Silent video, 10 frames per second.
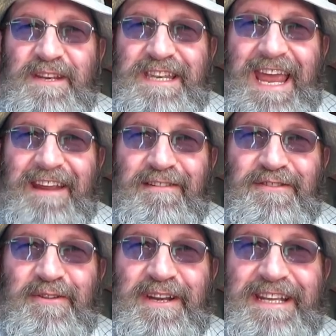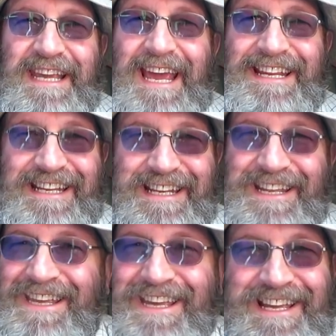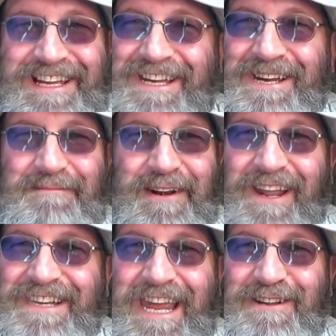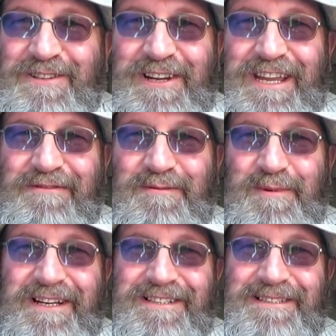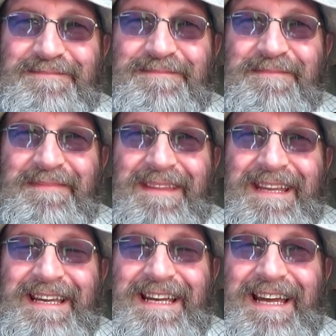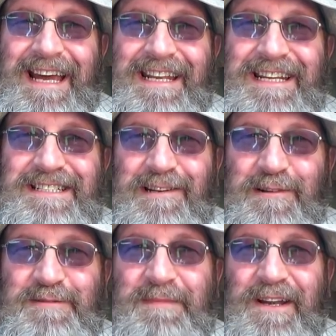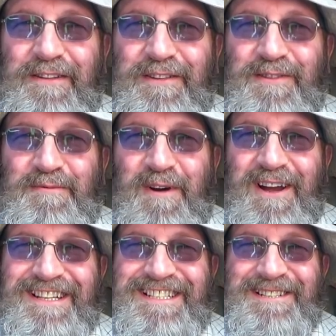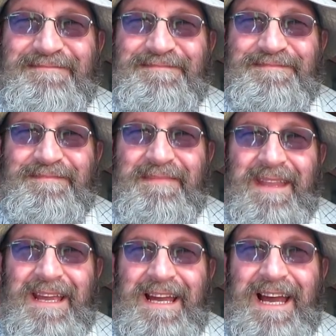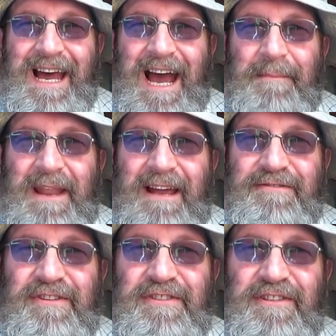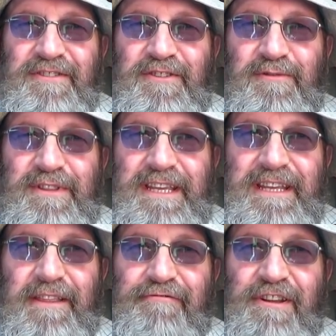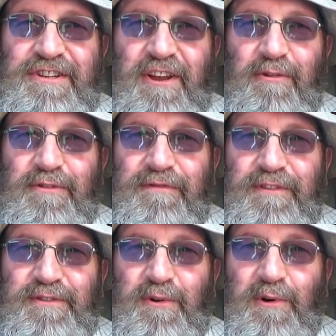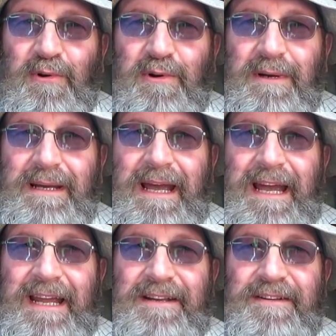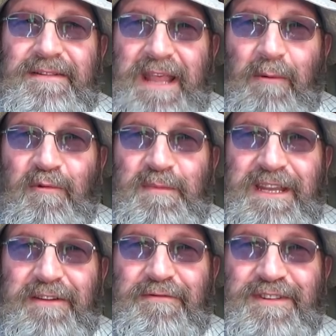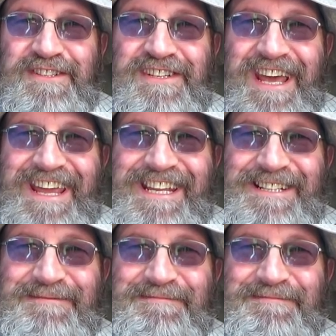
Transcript: it down and do it again. But I doubt I ever will. At least it looks better than the white. I'm now just going to do the threshold of the door, and that will be it for today.